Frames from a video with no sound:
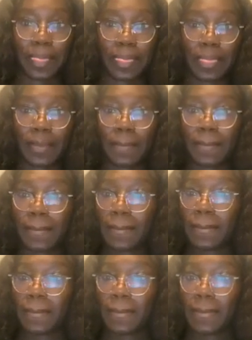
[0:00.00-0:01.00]

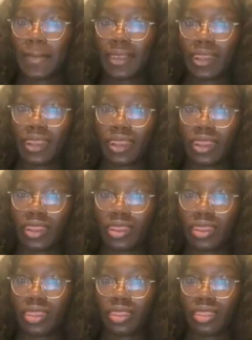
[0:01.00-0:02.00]

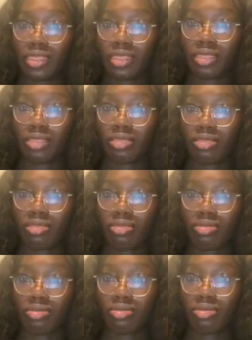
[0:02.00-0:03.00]

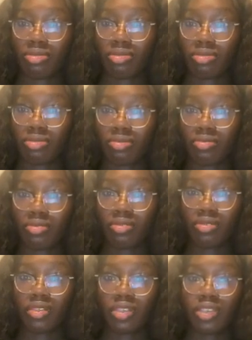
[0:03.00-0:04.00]
Nothing is said.